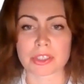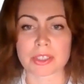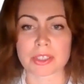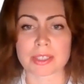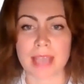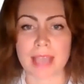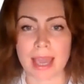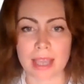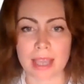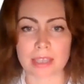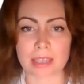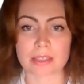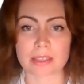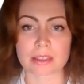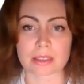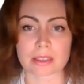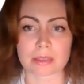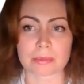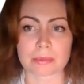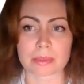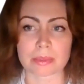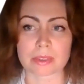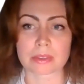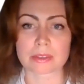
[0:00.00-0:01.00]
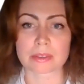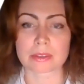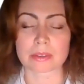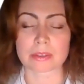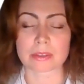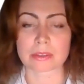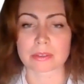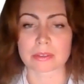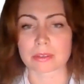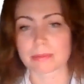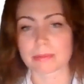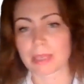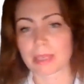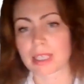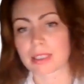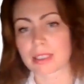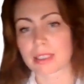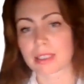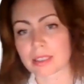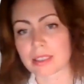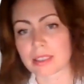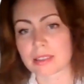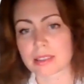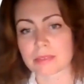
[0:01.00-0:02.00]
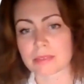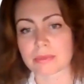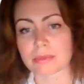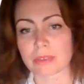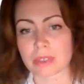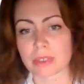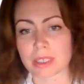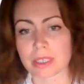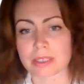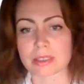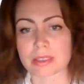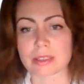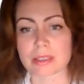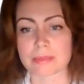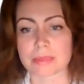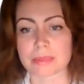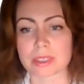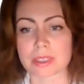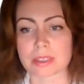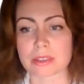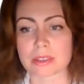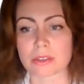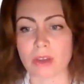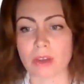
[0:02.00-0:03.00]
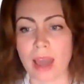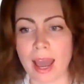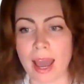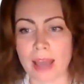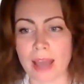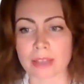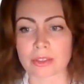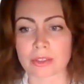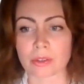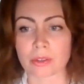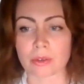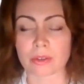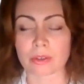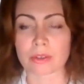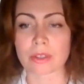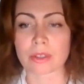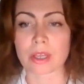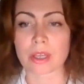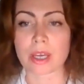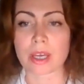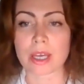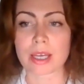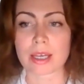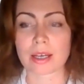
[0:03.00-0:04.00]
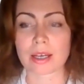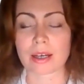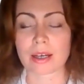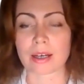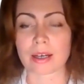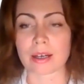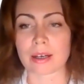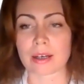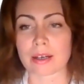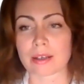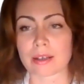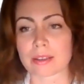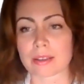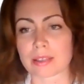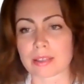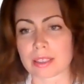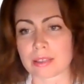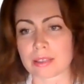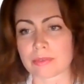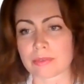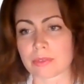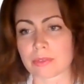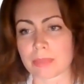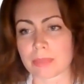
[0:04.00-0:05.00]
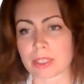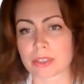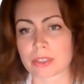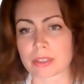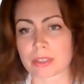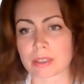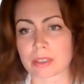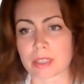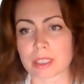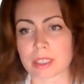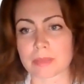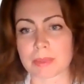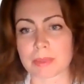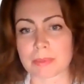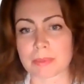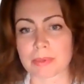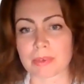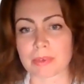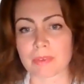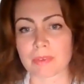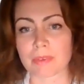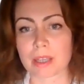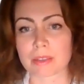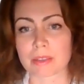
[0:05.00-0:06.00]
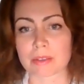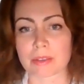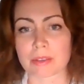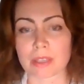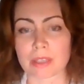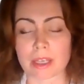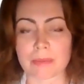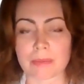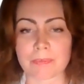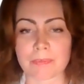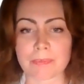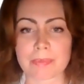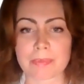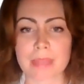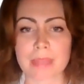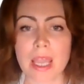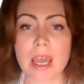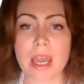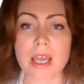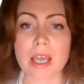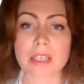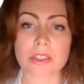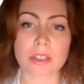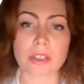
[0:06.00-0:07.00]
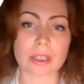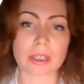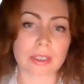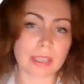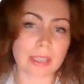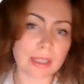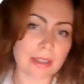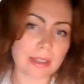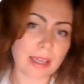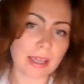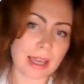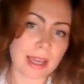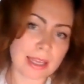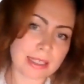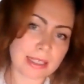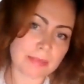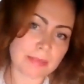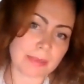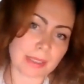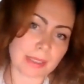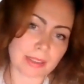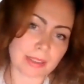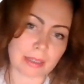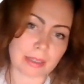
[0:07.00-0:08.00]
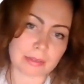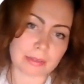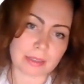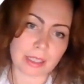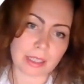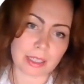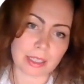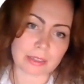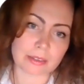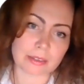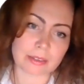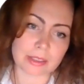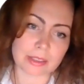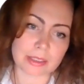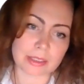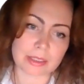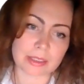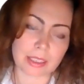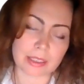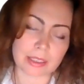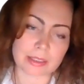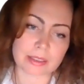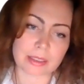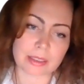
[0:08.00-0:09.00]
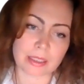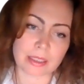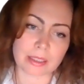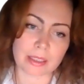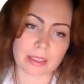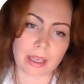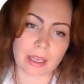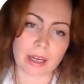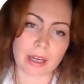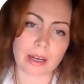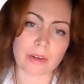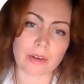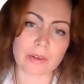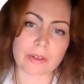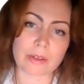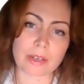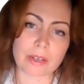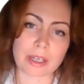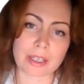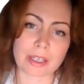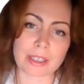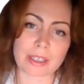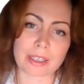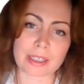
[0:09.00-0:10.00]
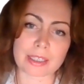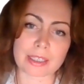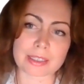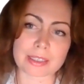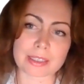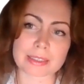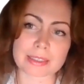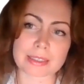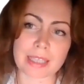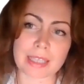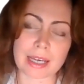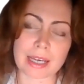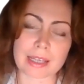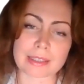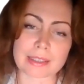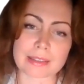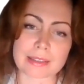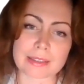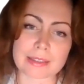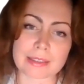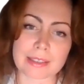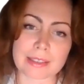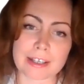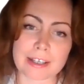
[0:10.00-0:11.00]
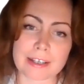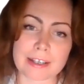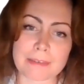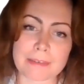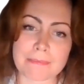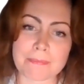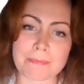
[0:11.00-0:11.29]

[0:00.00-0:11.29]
which is actionable. So to make it easy for customers to act on the information that we provide to them. So another aspect I would like to discuss now is that